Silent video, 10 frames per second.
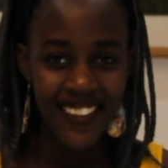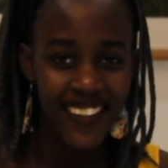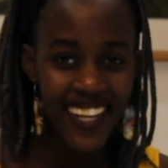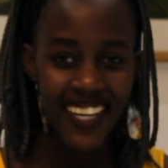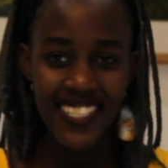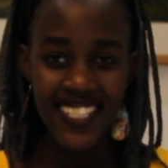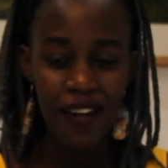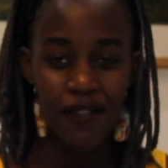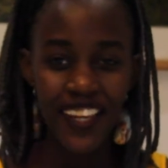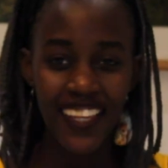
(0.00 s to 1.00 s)
You know, like
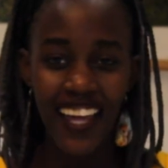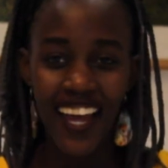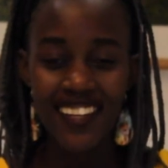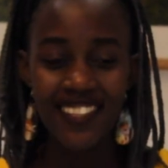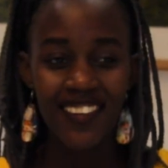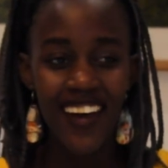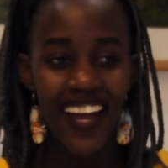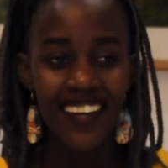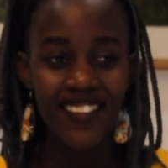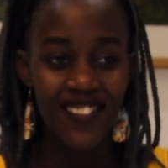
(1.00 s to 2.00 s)
stuff like that. So
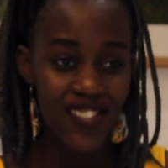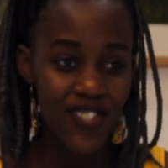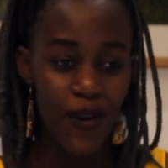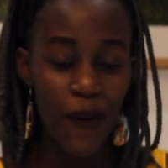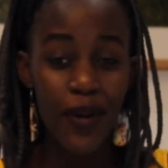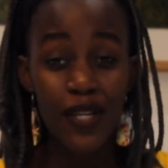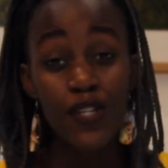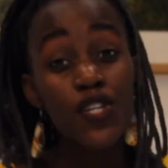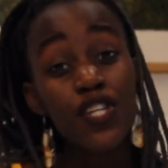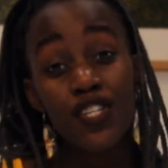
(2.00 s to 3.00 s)
I don't know, but
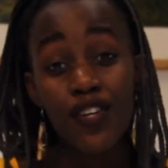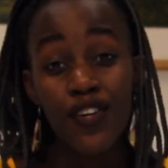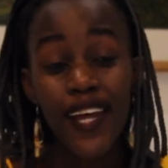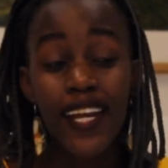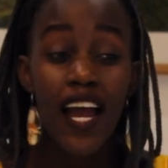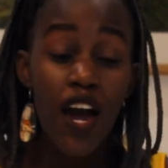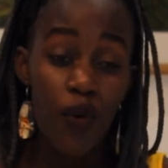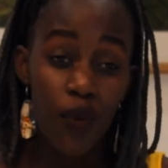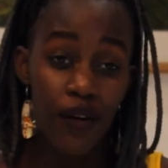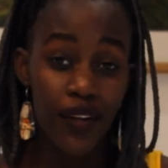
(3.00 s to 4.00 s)
you should know that
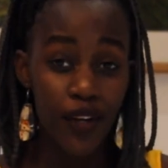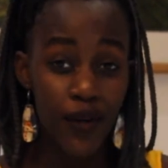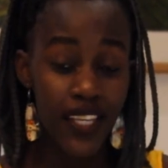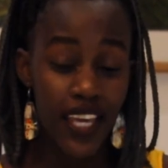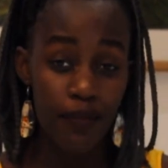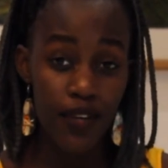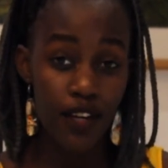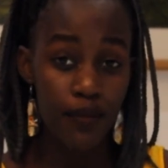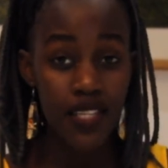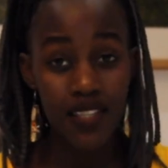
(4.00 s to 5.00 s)
wearing a green cape
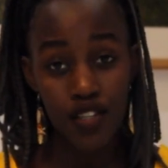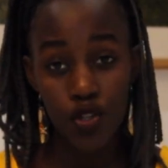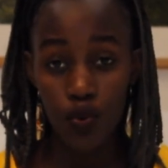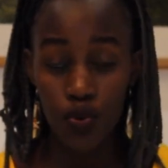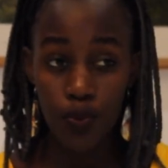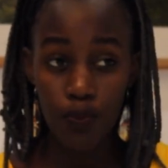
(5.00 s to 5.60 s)
here means that your